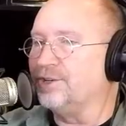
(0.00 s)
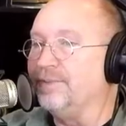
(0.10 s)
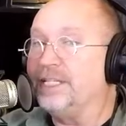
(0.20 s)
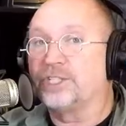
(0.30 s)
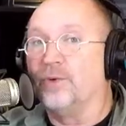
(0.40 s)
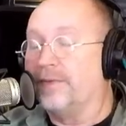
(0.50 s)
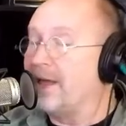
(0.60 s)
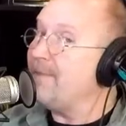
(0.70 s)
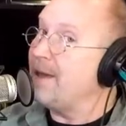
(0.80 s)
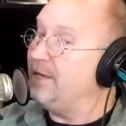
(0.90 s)
it to me. So
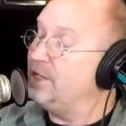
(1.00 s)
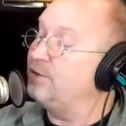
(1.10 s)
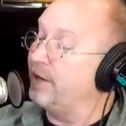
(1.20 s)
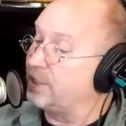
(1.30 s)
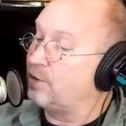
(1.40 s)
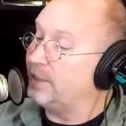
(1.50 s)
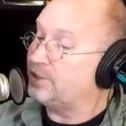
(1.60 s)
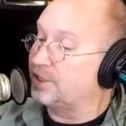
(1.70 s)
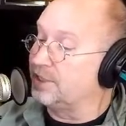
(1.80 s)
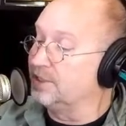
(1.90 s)
they may be great
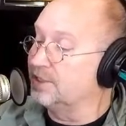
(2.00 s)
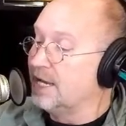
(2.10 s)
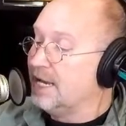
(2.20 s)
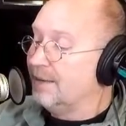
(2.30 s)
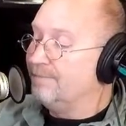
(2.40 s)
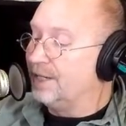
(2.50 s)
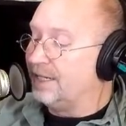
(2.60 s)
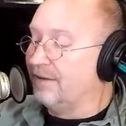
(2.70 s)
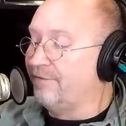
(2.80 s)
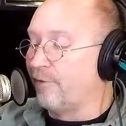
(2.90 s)
questions,
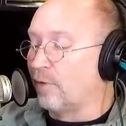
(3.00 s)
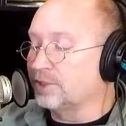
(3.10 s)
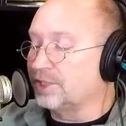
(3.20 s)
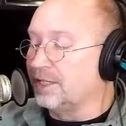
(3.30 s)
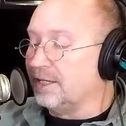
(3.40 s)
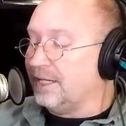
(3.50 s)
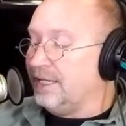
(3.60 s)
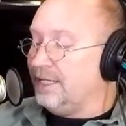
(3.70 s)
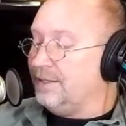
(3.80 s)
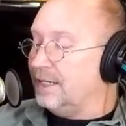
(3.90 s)
but
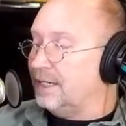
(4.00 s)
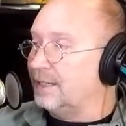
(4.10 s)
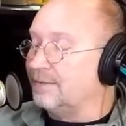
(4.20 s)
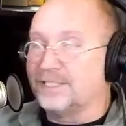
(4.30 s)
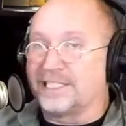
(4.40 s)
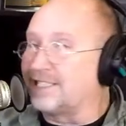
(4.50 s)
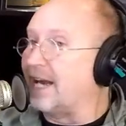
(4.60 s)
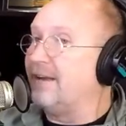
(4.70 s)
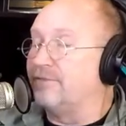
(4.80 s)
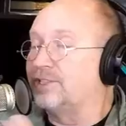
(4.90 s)
unfortunately, uh,
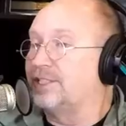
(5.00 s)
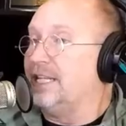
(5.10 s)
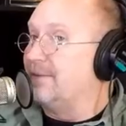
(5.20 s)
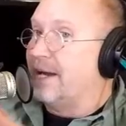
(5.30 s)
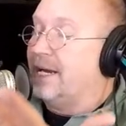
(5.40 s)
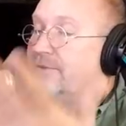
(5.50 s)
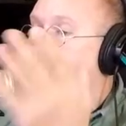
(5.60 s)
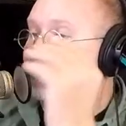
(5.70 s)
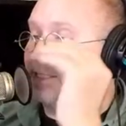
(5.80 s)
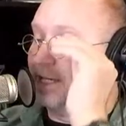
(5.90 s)
since I never see them, I
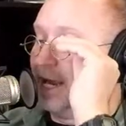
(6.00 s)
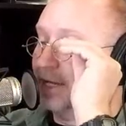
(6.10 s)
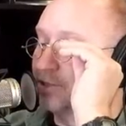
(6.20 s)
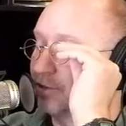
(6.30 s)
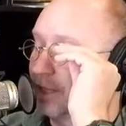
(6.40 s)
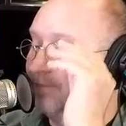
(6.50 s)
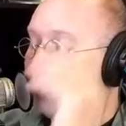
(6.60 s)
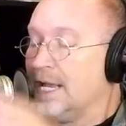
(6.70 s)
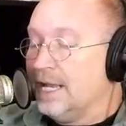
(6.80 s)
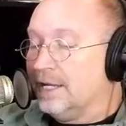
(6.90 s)
never get to answer
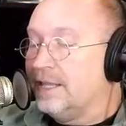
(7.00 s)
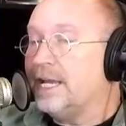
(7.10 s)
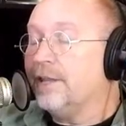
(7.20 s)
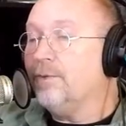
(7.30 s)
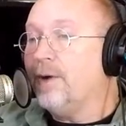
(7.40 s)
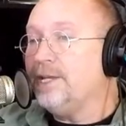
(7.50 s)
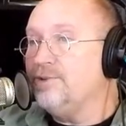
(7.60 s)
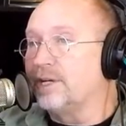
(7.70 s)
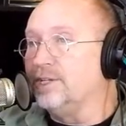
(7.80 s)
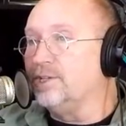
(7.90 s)
them. The other way
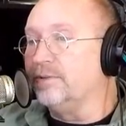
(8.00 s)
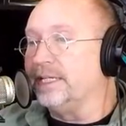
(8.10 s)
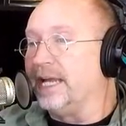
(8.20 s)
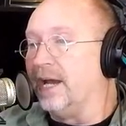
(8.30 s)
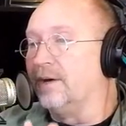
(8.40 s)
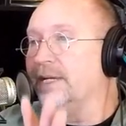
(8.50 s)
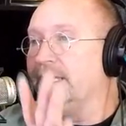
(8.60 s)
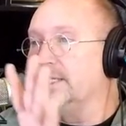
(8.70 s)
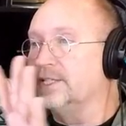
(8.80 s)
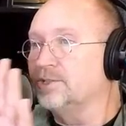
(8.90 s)
you can do it now
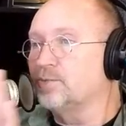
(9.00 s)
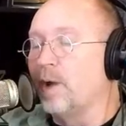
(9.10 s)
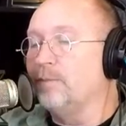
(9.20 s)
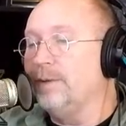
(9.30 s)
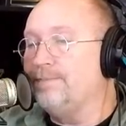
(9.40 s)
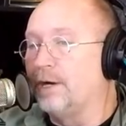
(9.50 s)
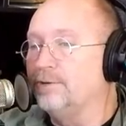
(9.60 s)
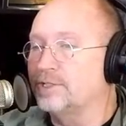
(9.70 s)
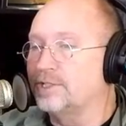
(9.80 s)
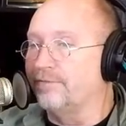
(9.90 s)
is when we
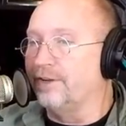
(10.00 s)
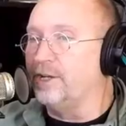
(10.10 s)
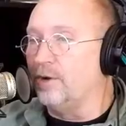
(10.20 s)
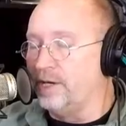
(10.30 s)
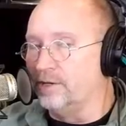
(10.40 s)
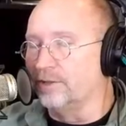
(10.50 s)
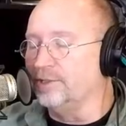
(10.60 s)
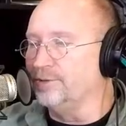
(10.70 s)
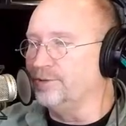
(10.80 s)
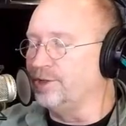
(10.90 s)
post a video here
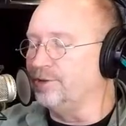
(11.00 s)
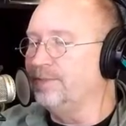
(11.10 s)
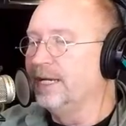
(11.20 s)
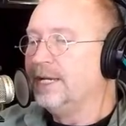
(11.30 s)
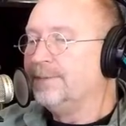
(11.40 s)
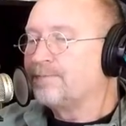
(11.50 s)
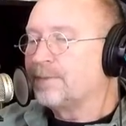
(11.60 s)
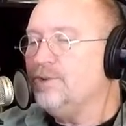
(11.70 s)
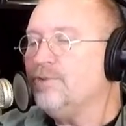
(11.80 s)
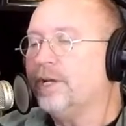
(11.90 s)
on YouTube
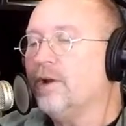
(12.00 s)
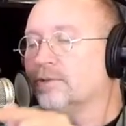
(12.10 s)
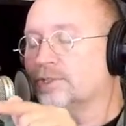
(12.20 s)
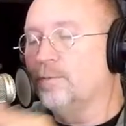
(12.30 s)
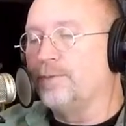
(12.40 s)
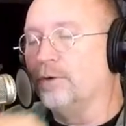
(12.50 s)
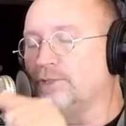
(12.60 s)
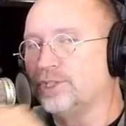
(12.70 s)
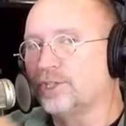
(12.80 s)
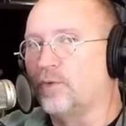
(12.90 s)
you can also
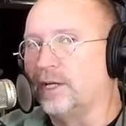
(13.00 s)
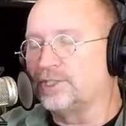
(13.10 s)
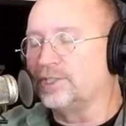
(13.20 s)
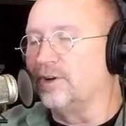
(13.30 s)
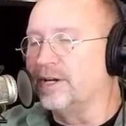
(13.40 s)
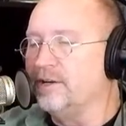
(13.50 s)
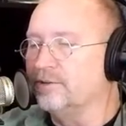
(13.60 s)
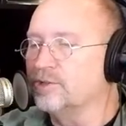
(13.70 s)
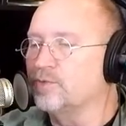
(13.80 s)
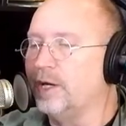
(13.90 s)
post your question on
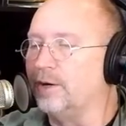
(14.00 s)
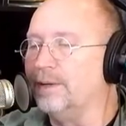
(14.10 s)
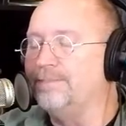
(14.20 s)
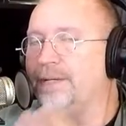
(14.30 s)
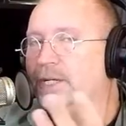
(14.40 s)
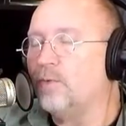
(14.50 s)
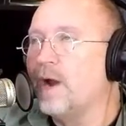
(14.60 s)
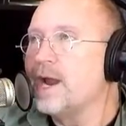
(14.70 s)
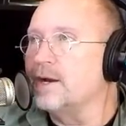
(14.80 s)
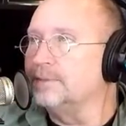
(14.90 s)
here as well, but be
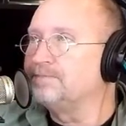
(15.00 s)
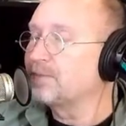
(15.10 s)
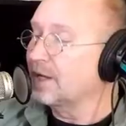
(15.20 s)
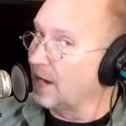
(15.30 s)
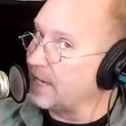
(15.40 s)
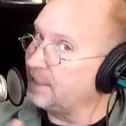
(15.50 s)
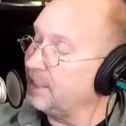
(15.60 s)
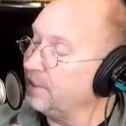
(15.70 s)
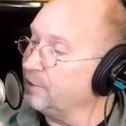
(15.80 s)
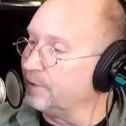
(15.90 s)
aware, like
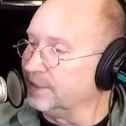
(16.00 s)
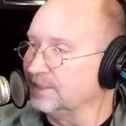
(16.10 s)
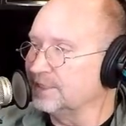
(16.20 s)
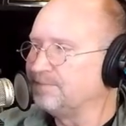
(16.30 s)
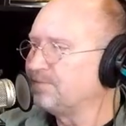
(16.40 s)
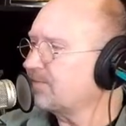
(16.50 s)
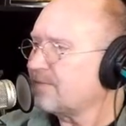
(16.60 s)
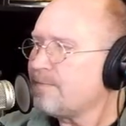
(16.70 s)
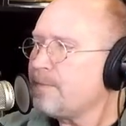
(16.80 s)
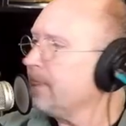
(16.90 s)
the other ones,
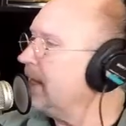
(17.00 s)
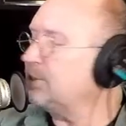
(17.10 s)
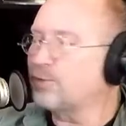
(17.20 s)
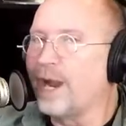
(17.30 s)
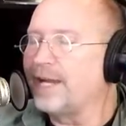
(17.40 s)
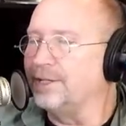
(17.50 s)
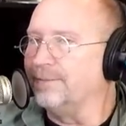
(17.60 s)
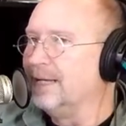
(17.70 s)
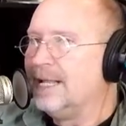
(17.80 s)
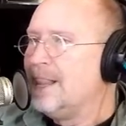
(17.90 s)
it's
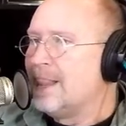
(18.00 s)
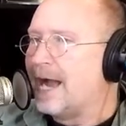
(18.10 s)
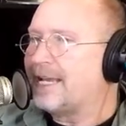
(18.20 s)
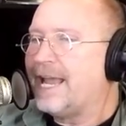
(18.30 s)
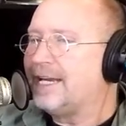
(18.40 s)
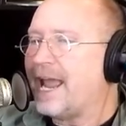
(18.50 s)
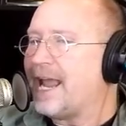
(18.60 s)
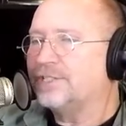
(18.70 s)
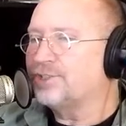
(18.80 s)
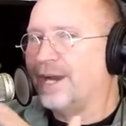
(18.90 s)
random. I can't
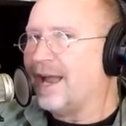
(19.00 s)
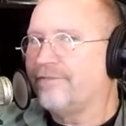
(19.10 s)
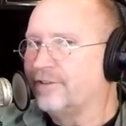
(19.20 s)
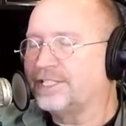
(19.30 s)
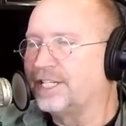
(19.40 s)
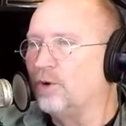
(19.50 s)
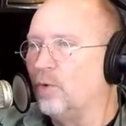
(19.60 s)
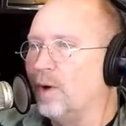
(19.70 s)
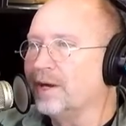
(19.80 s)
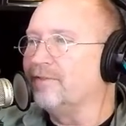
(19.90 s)
answer every
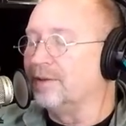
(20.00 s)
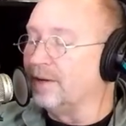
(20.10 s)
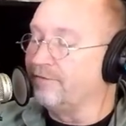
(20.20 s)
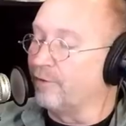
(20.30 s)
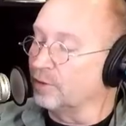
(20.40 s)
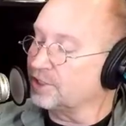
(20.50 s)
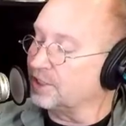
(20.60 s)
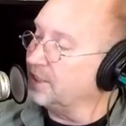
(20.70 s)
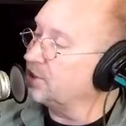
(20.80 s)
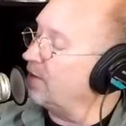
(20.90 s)
single one of them,
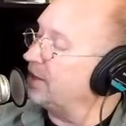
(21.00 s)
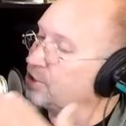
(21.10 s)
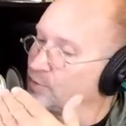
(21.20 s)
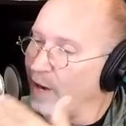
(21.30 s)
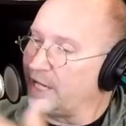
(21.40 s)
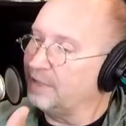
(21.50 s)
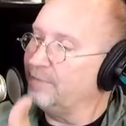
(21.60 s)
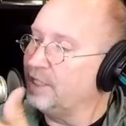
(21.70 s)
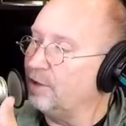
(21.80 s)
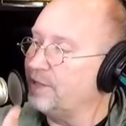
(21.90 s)
unfortunately. So I just
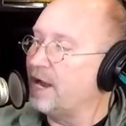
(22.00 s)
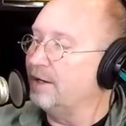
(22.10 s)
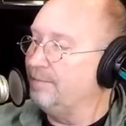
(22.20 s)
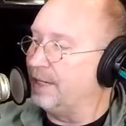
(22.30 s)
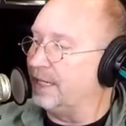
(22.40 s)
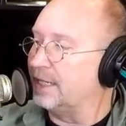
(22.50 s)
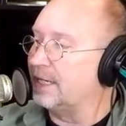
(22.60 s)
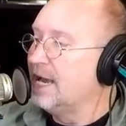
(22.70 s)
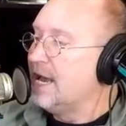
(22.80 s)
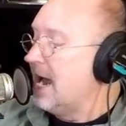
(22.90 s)
randomly go down and pick.